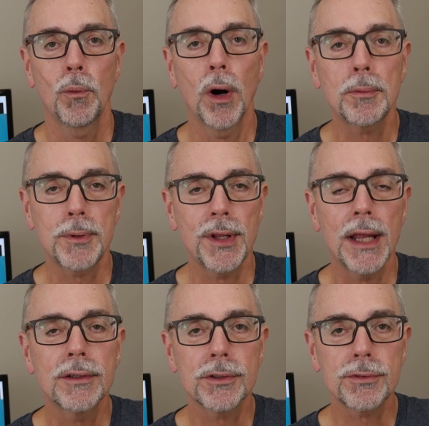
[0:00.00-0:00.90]
Welcome to The
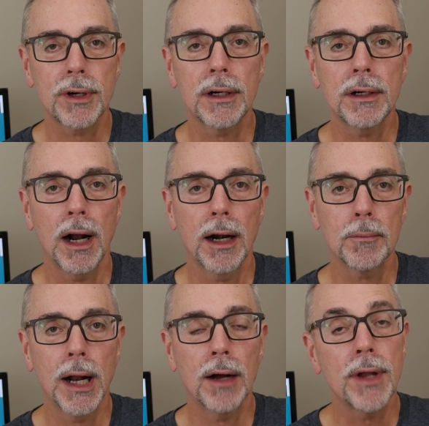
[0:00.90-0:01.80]
Ageless Runner.
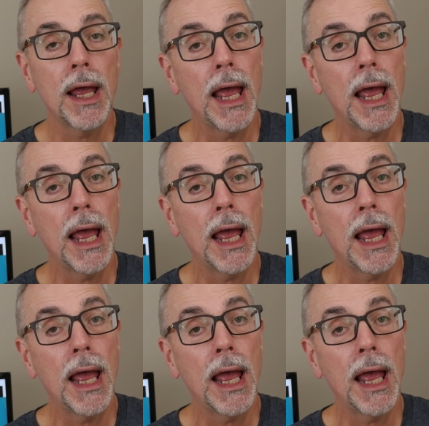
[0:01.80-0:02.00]
I'm Ralph.